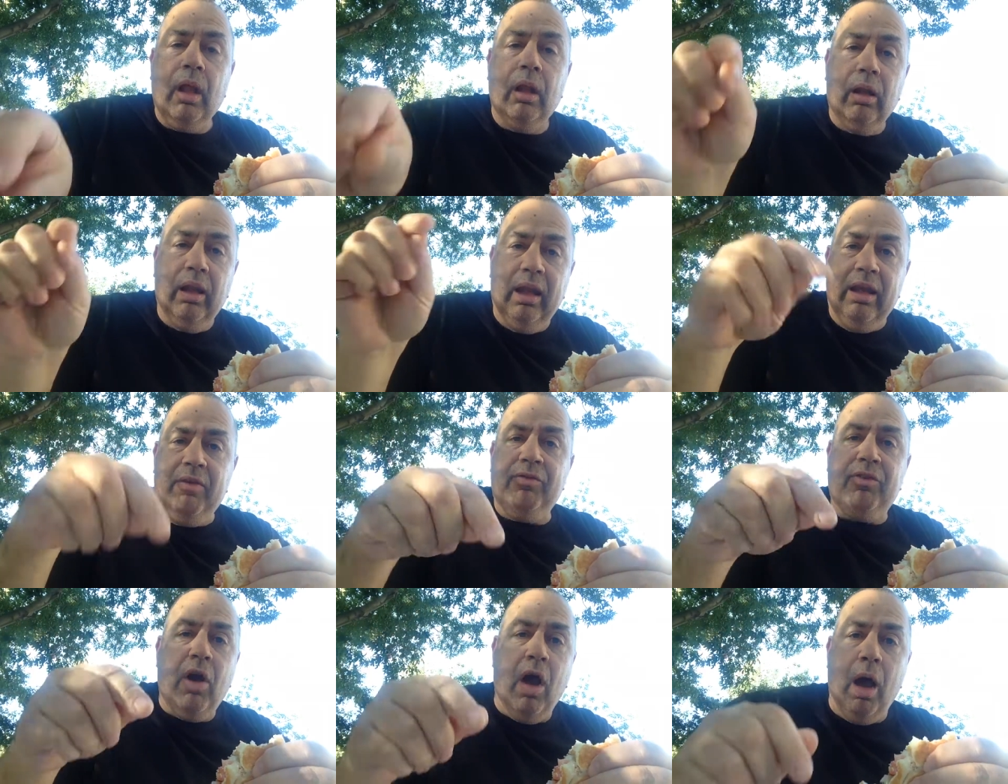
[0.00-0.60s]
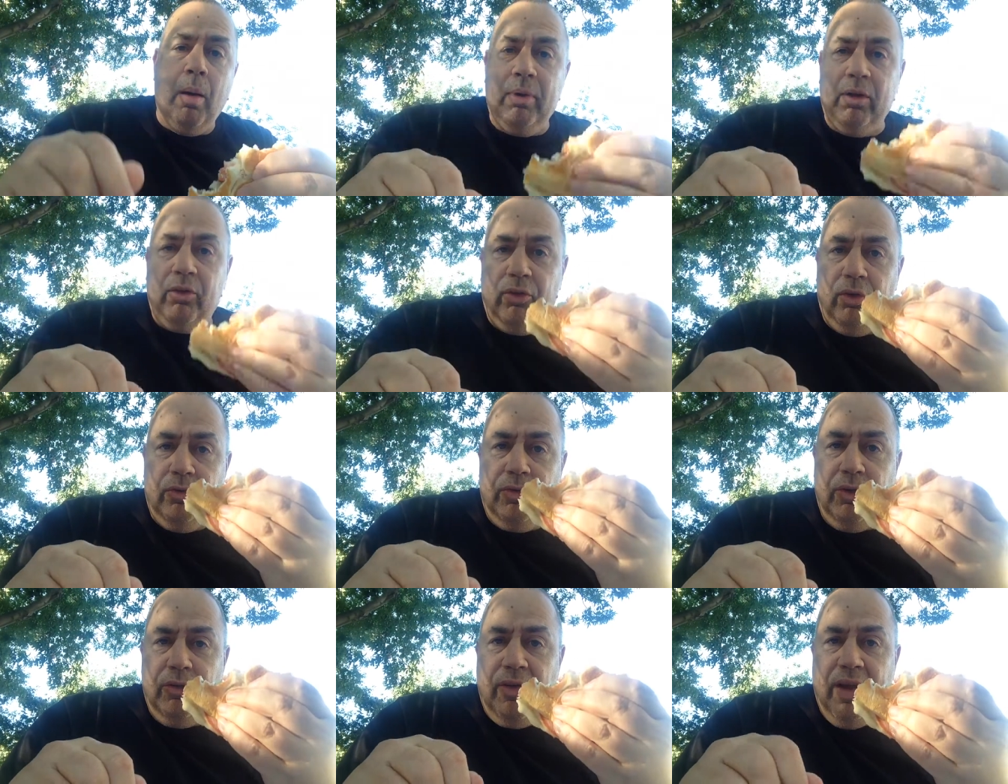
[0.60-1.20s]
Leave comments
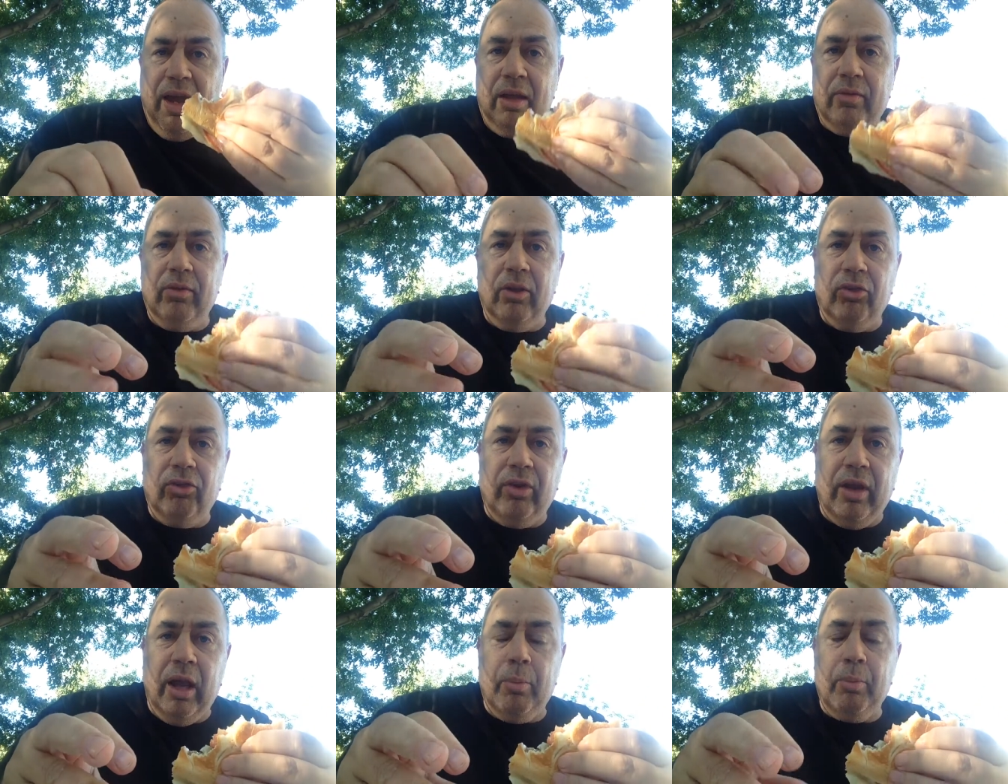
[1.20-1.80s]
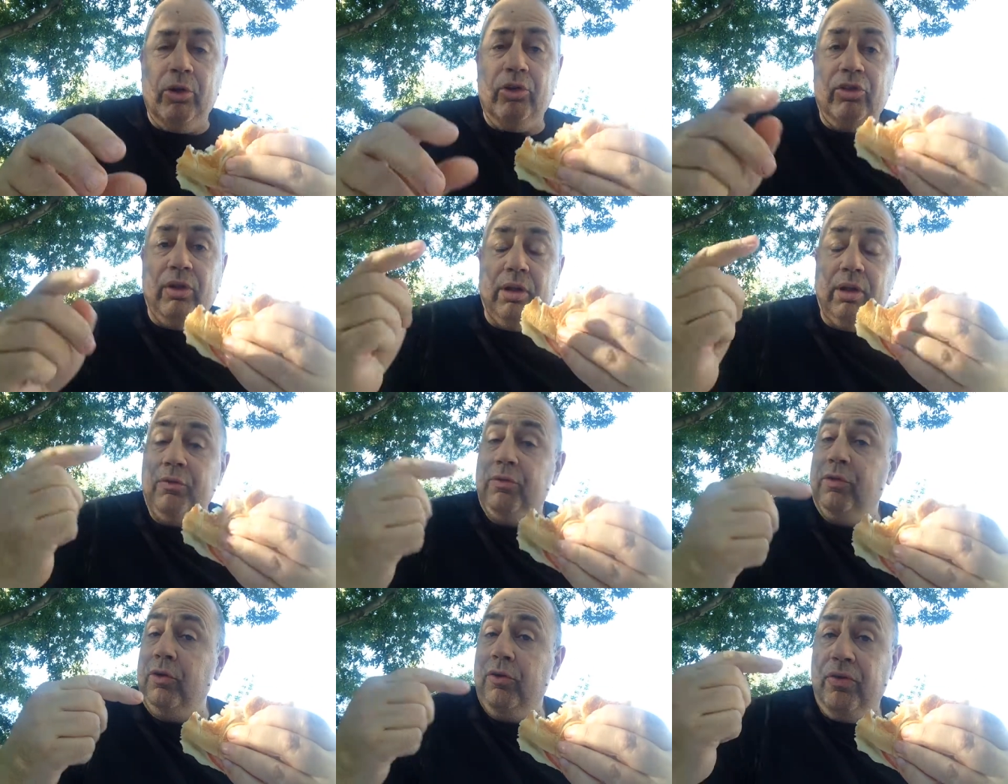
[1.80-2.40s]
if you've had this sandwich
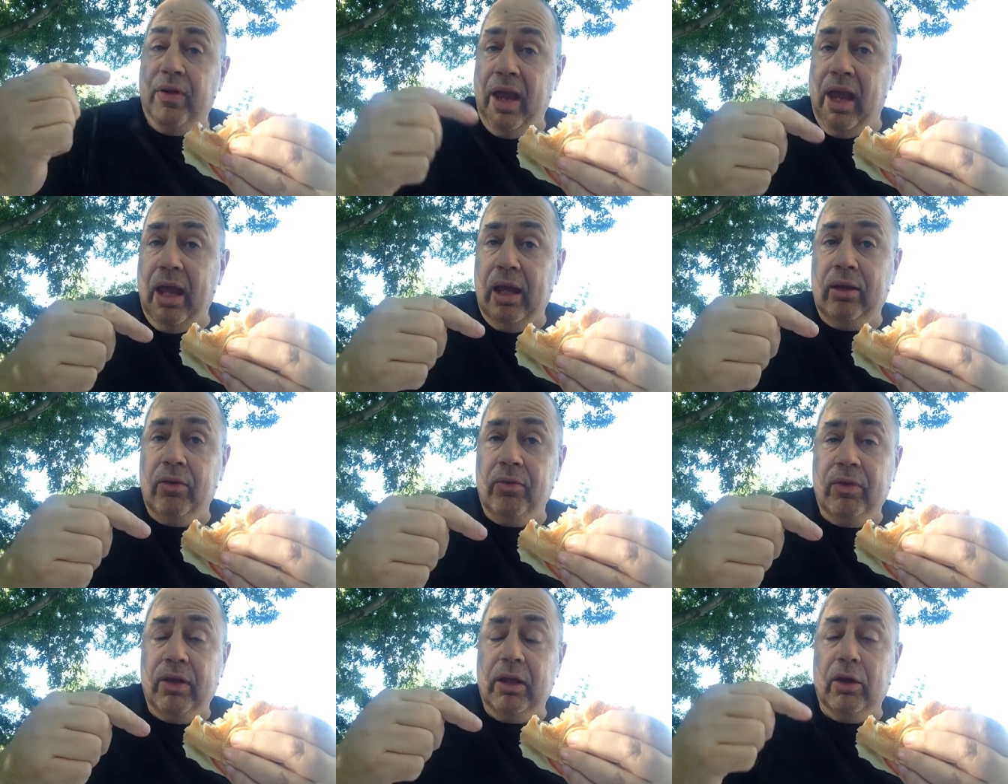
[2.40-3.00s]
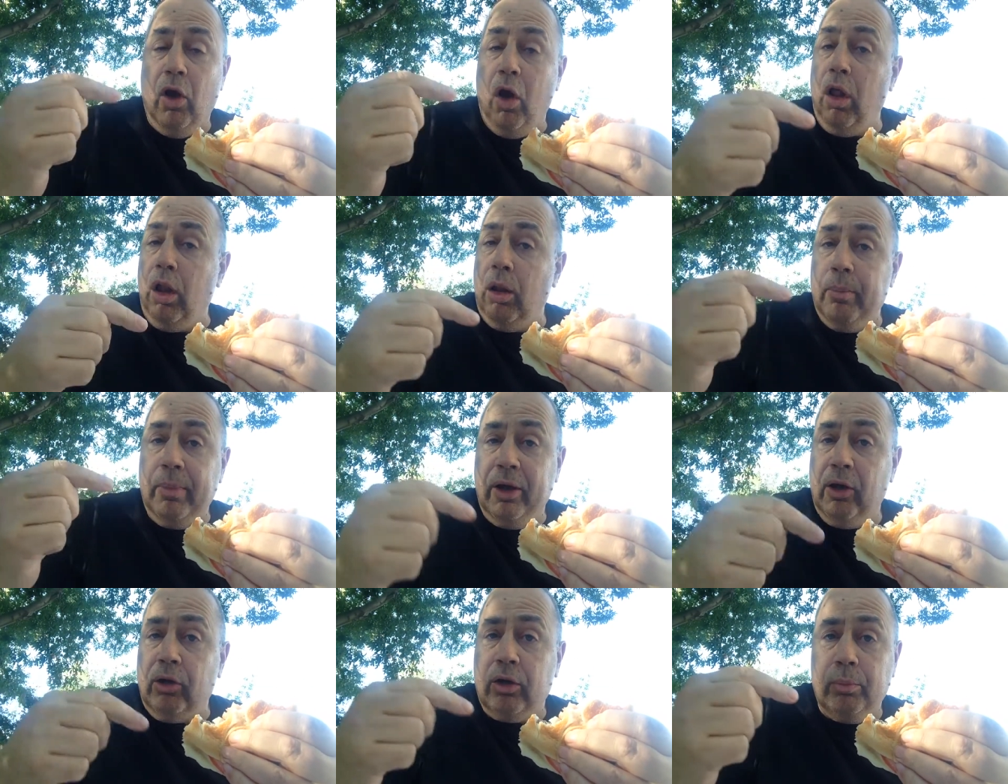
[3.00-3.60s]
and if you've had the
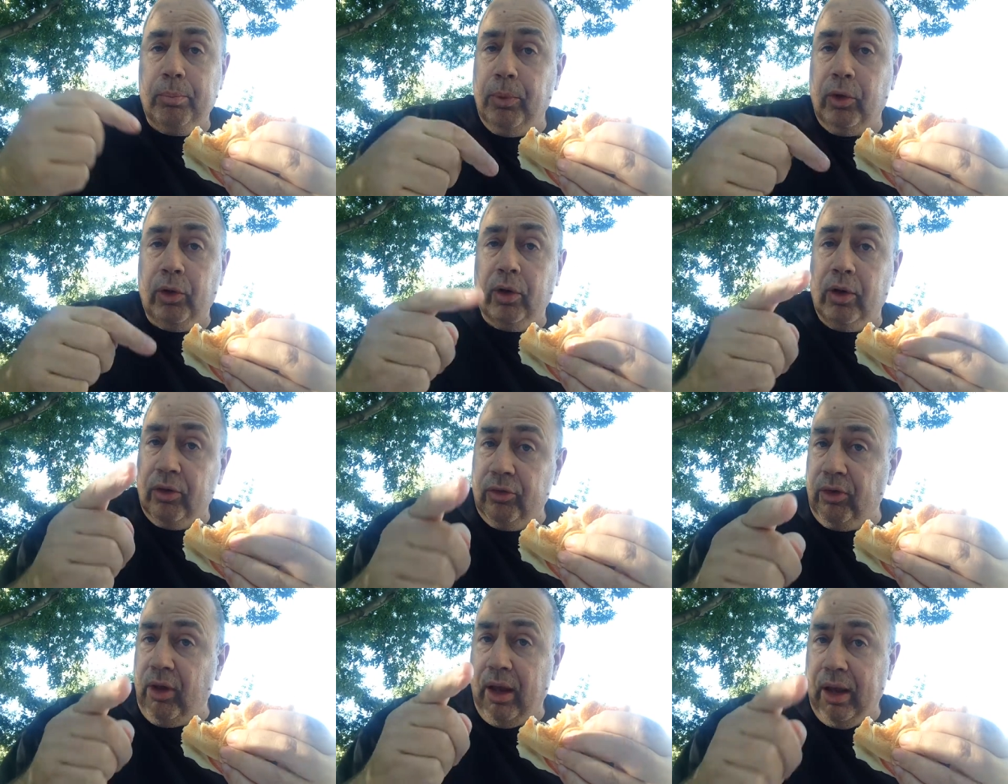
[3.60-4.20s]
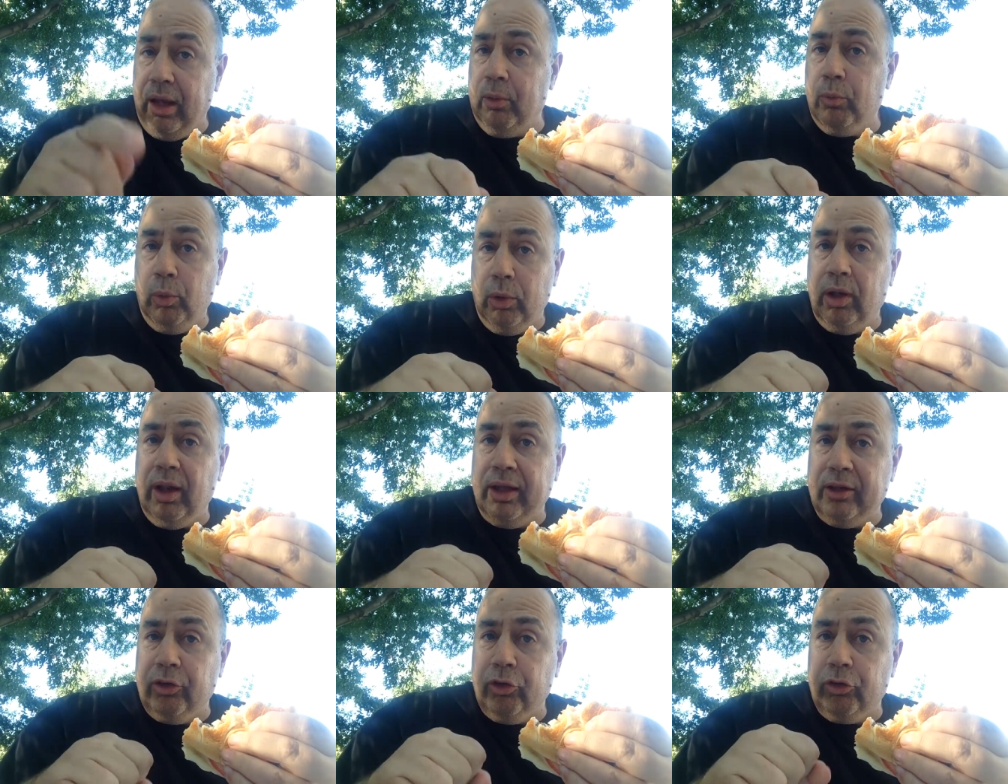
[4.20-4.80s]
All-American burger, because I
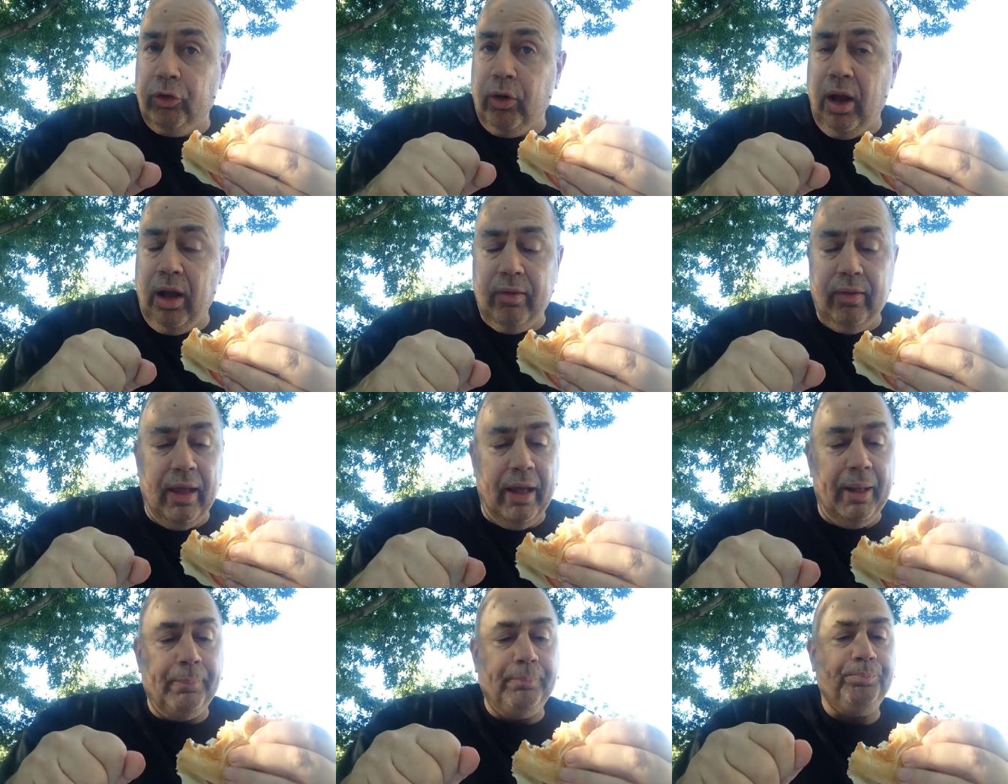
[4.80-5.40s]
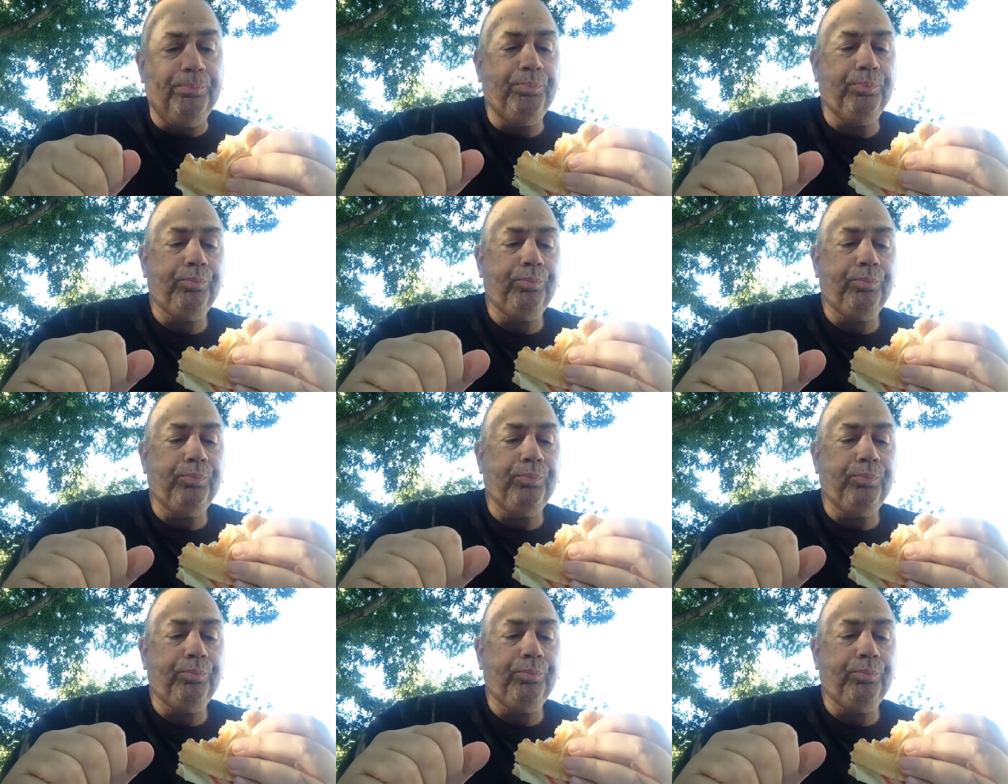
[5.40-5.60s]
would like to try that.